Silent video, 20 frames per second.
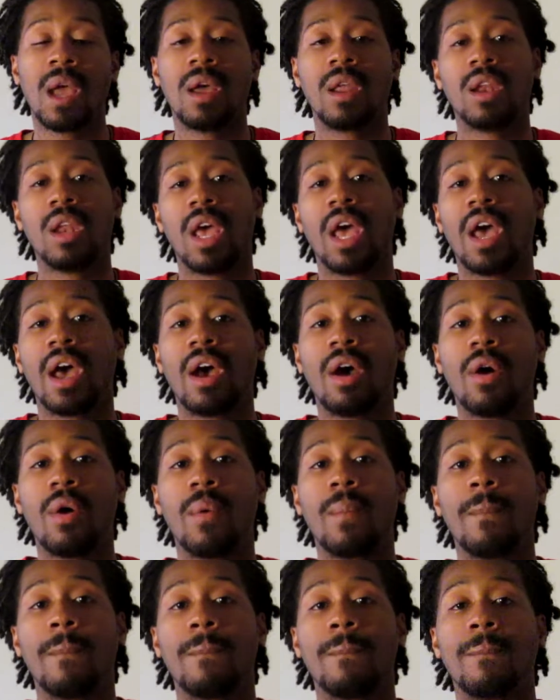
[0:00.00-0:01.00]

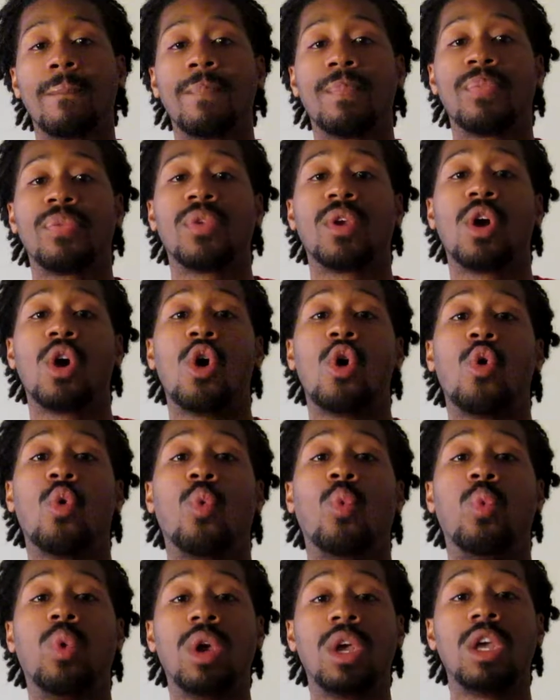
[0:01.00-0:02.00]
Now,
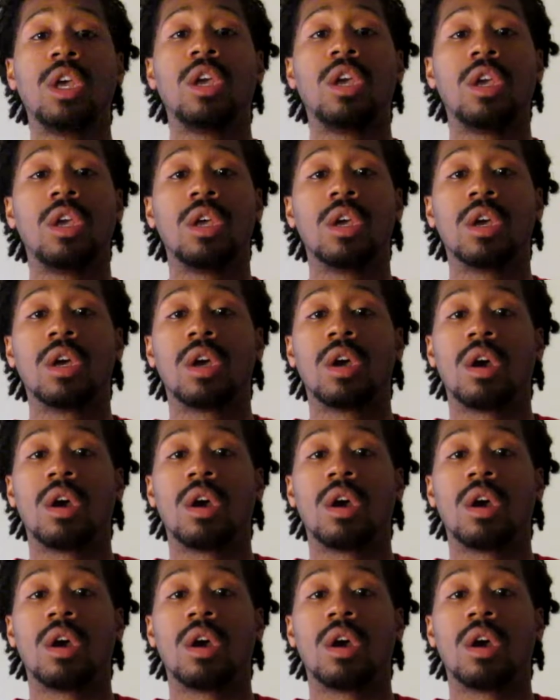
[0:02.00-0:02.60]
we